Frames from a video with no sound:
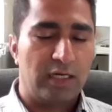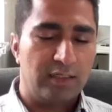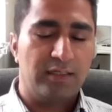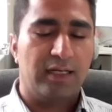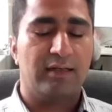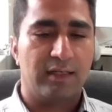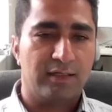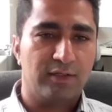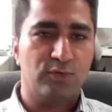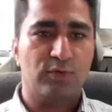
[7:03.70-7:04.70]
London, and
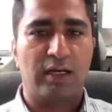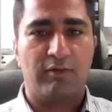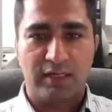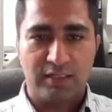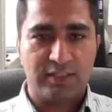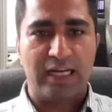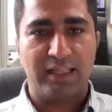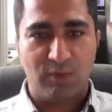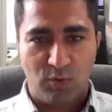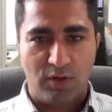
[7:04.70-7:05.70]
then you kind of understanding
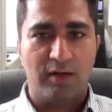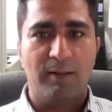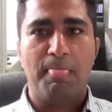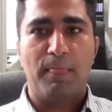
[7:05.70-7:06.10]
the world.